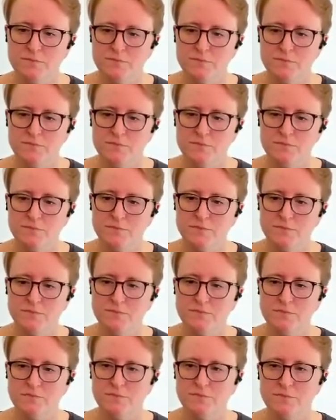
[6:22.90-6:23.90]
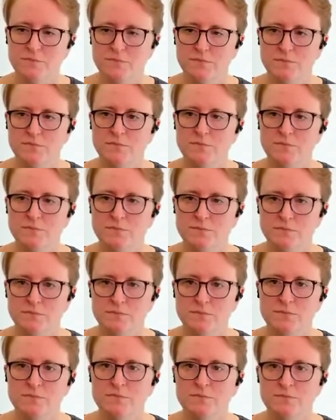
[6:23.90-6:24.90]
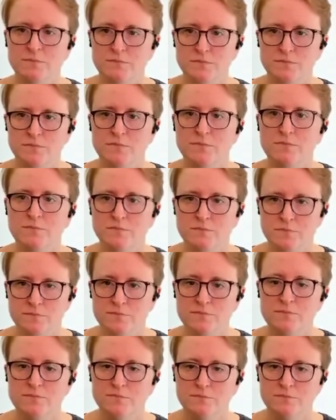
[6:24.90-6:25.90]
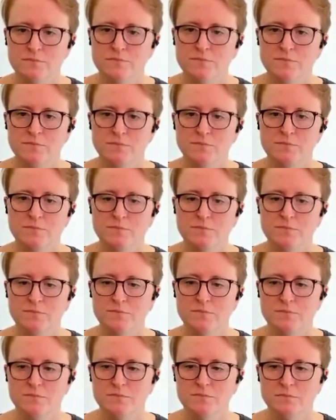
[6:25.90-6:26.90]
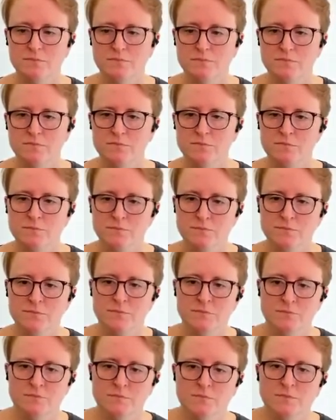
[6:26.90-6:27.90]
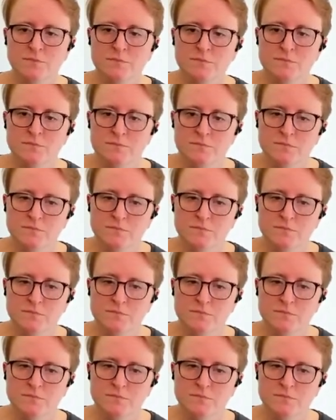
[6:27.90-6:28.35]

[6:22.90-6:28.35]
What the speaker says: This person isn't speaking.